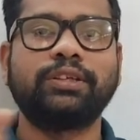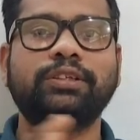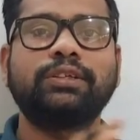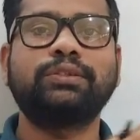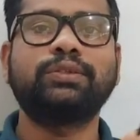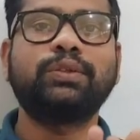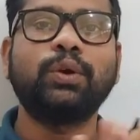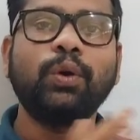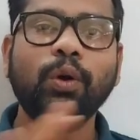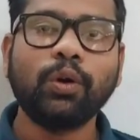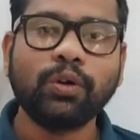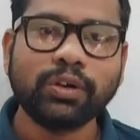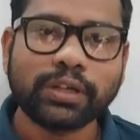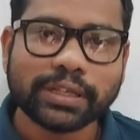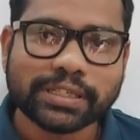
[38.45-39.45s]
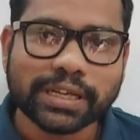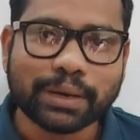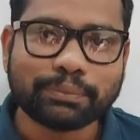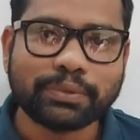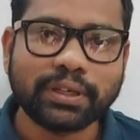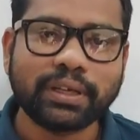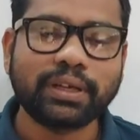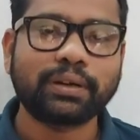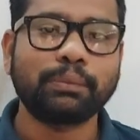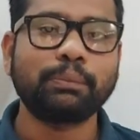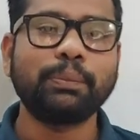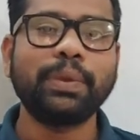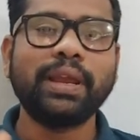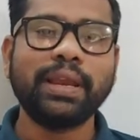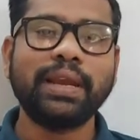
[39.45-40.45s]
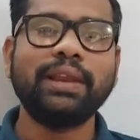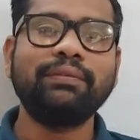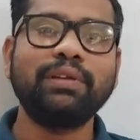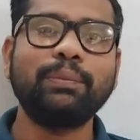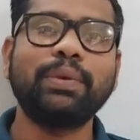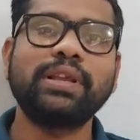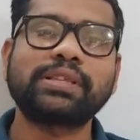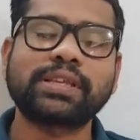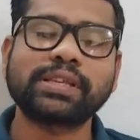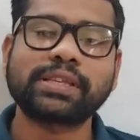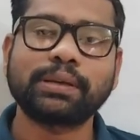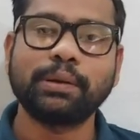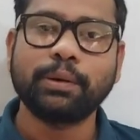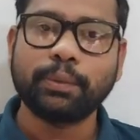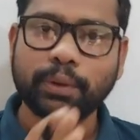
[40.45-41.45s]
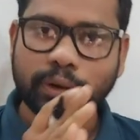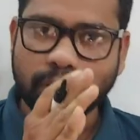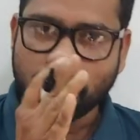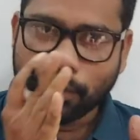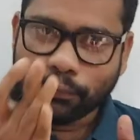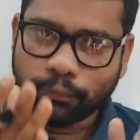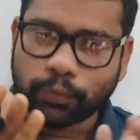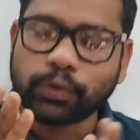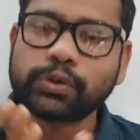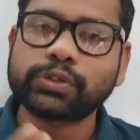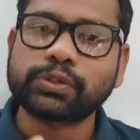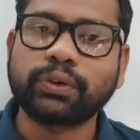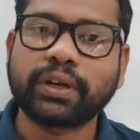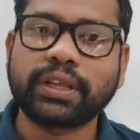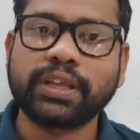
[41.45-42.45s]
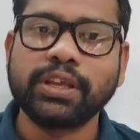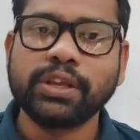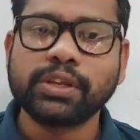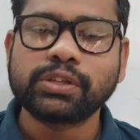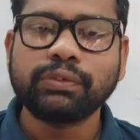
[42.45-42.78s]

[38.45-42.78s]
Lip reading: So throughout the chapter, mainly we'll be discussing about force only.